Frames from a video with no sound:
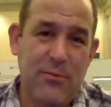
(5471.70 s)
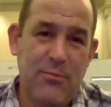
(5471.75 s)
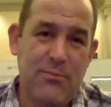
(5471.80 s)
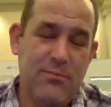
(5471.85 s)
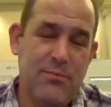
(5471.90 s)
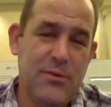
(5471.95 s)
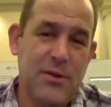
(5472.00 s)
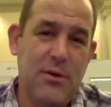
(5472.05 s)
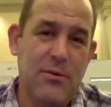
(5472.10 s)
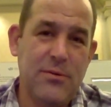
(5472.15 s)
you
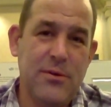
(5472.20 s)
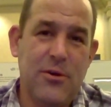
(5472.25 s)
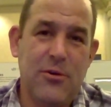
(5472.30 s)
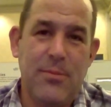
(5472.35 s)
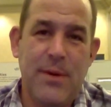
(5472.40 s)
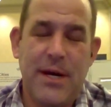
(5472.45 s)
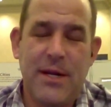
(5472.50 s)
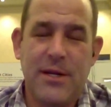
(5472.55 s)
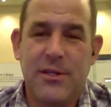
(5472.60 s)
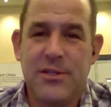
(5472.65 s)
don't know
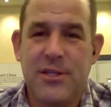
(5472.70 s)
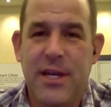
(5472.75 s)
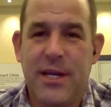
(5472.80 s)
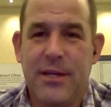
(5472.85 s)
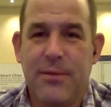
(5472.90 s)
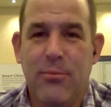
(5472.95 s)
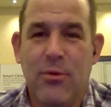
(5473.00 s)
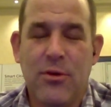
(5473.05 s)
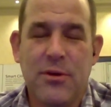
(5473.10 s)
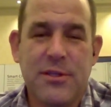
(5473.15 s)
about it,
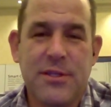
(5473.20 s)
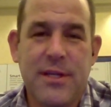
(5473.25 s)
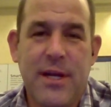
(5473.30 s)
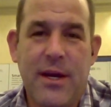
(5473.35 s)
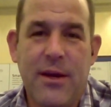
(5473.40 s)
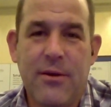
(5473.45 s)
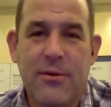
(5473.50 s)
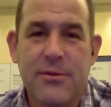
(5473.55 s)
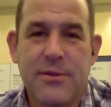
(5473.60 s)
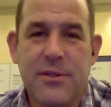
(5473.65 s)
Shannon Morris and
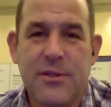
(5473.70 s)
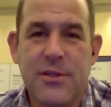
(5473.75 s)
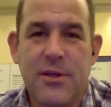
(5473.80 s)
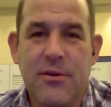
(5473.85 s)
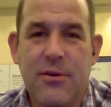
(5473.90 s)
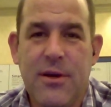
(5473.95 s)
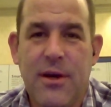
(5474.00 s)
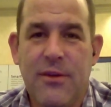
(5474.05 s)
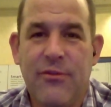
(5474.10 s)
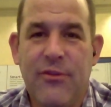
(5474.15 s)
I host a
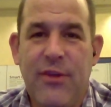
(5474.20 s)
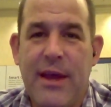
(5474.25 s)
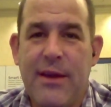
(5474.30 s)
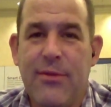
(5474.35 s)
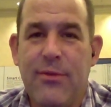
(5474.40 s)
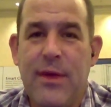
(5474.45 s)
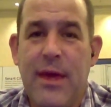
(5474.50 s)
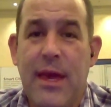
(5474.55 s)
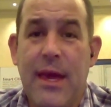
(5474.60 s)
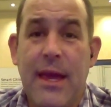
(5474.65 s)
show called
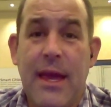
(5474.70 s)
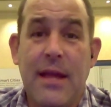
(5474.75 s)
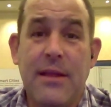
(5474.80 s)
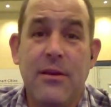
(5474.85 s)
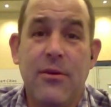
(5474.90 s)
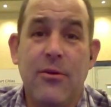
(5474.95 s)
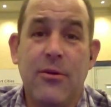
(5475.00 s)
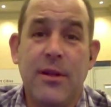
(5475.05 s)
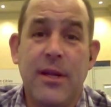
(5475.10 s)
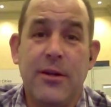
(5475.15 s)
TekThing,
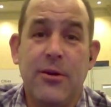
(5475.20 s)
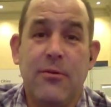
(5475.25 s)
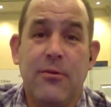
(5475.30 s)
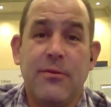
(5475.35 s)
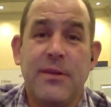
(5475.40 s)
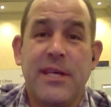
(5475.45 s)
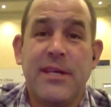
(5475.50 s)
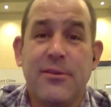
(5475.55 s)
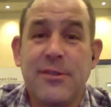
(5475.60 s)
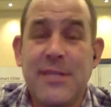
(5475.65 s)
and you can head
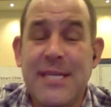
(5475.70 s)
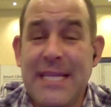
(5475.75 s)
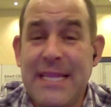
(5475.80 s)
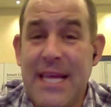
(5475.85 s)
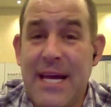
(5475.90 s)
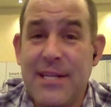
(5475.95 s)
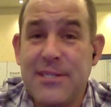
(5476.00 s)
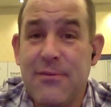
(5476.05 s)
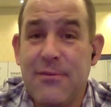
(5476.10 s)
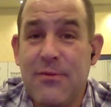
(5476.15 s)
over there to see
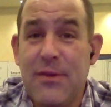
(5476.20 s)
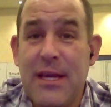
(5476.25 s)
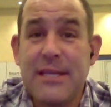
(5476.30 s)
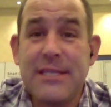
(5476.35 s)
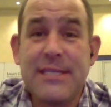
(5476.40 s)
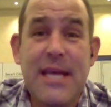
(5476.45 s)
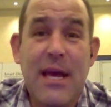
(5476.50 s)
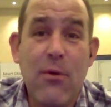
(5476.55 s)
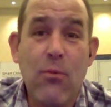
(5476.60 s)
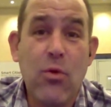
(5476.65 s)
lots of
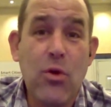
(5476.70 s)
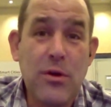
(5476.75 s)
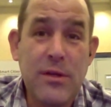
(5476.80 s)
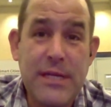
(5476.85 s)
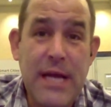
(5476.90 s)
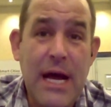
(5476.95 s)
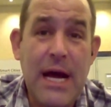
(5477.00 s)
things that were